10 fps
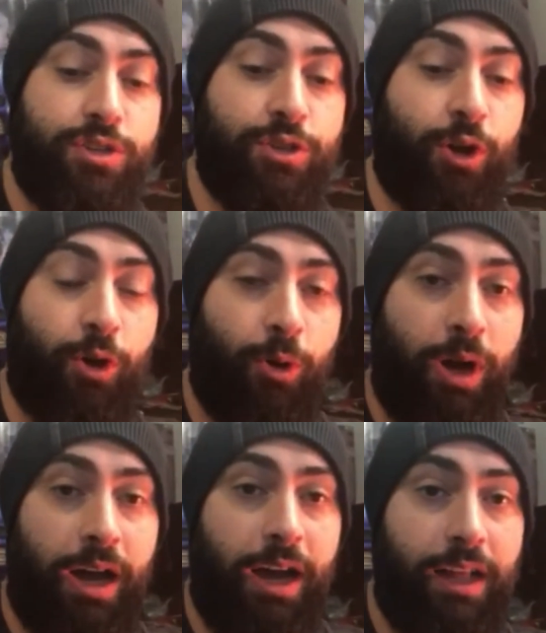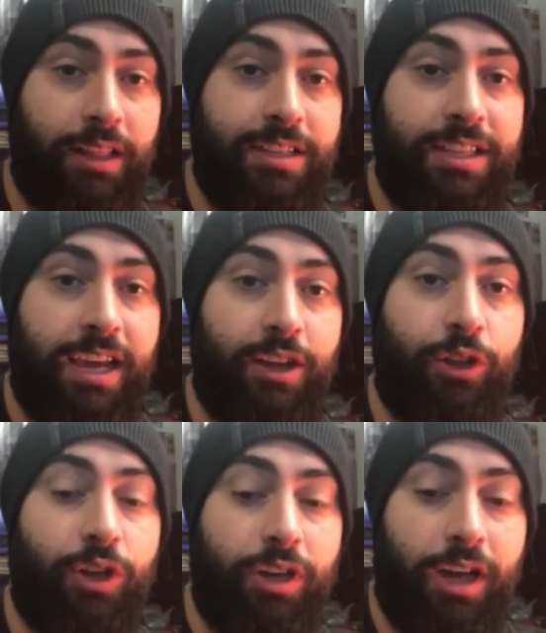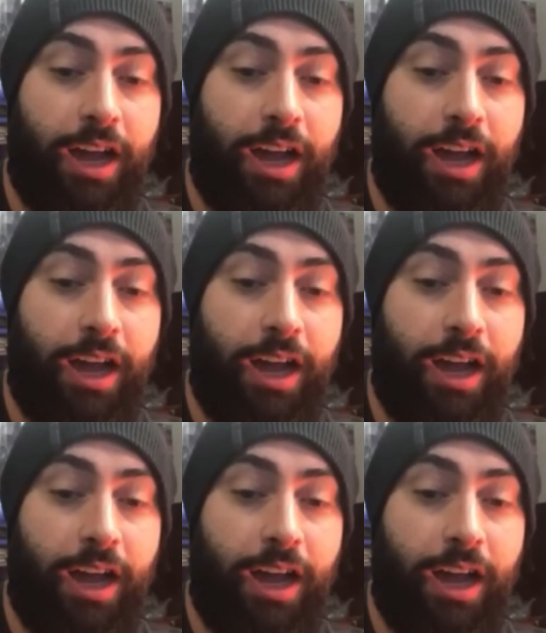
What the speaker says: So let's take a look.